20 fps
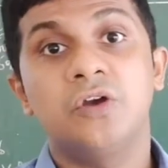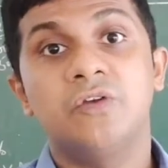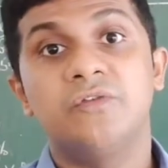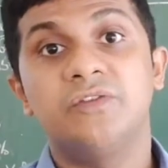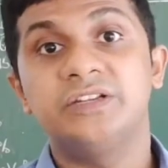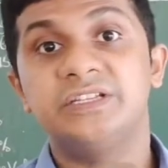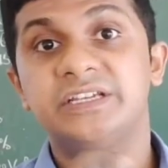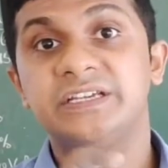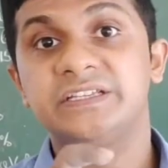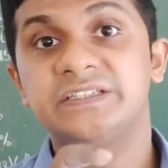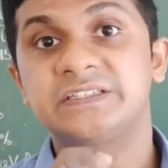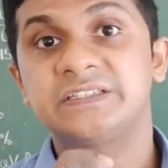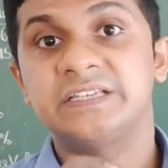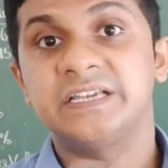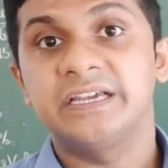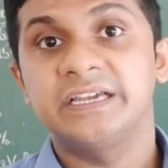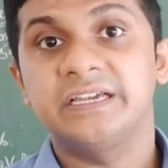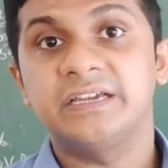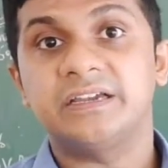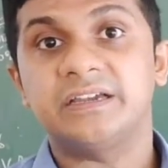which is
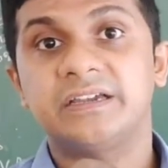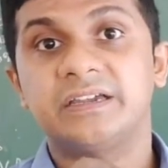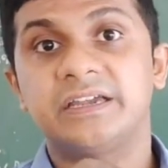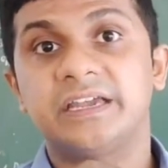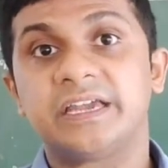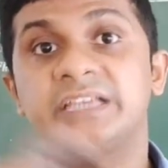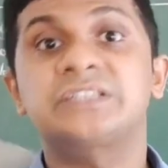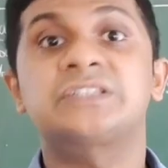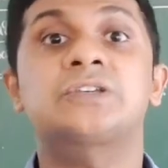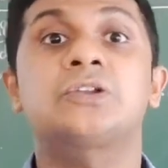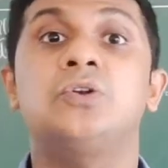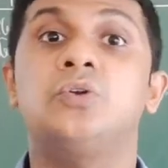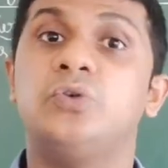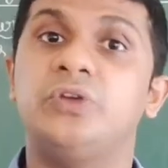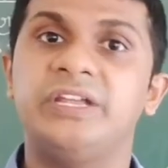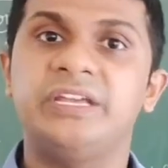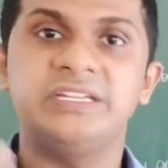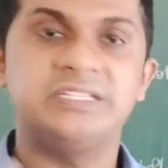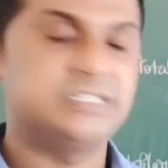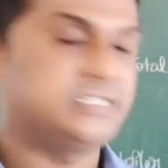
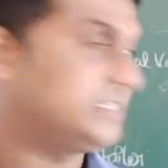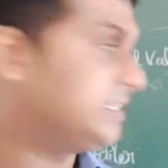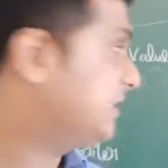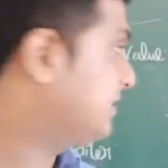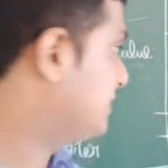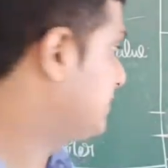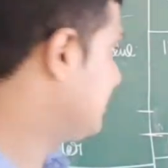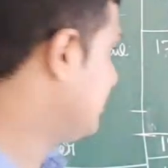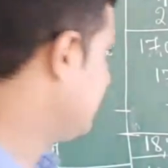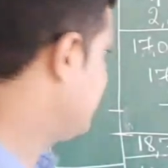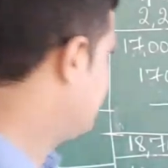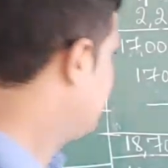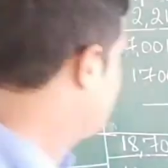excluding GST.